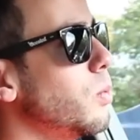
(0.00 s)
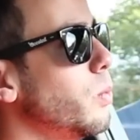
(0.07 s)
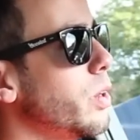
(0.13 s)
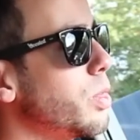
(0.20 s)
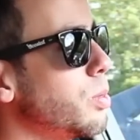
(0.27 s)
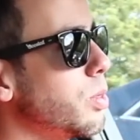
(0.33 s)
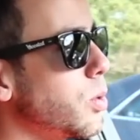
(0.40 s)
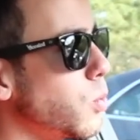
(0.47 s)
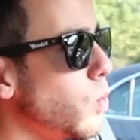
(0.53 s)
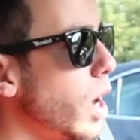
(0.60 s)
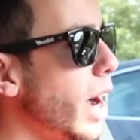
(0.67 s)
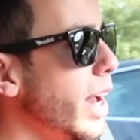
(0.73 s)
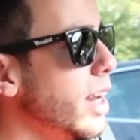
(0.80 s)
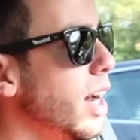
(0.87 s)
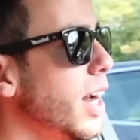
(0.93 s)
with the
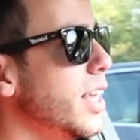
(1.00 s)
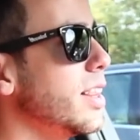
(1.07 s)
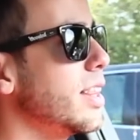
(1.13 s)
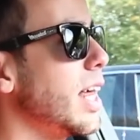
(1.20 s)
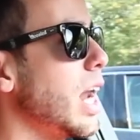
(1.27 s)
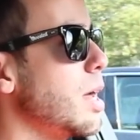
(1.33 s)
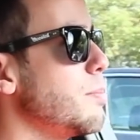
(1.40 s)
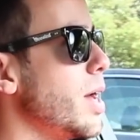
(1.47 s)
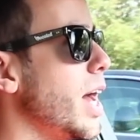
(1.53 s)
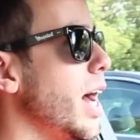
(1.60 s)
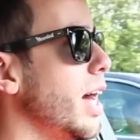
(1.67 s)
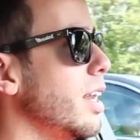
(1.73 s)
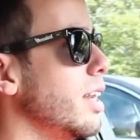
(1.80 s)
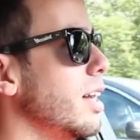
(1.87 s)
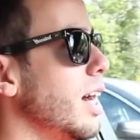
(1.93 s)
ride height that I'm
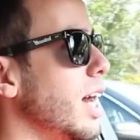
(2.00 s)
at,